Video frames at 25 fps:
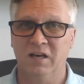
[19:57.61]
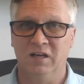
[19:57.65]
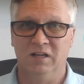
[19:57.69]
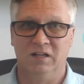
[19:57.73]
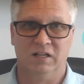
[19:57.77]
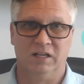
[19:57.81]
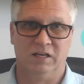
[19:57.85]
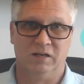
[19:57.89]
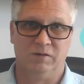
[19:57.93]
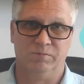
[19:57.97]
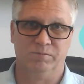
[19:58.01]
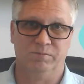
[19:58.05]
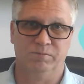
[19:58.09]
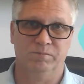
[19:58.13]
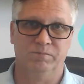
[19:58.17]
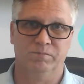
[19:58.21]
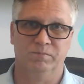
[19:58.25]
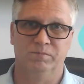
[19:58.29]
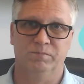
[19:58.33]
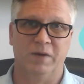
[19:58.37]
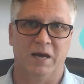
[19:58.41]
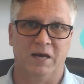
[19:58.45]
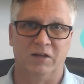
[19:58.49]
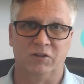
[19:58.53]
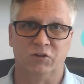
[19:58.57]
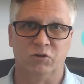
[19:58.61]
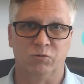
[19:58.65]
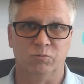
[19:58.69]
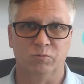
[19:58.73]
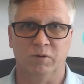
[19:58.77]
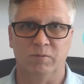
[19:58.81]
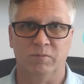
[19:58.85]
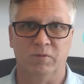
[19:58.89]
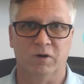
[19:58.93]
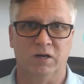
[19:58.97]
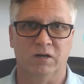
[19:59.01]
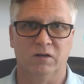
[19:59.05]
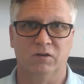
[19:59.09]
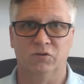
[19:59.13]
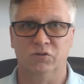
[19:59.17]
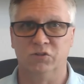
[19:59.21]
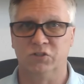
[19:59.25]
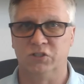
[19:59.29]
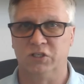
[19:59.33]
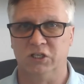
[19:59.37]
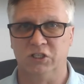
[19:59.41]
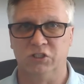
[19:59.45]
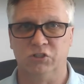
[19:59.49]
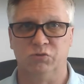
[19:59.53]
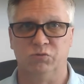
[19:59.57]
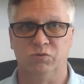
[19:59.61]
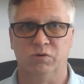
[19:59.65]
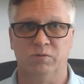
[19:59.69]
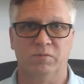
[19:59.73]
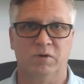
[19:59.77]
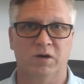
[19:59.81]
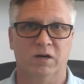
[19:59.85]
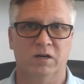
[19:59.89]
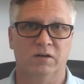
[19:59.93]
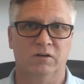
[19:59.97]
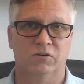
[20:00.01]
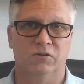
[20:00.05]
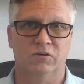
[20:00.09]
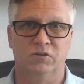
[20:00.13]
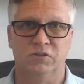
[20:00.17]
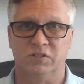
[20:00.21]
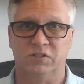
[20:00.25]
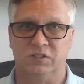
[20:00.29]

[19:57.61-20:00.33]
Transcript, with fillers: like bathroom remodelers, kitchen remodelers,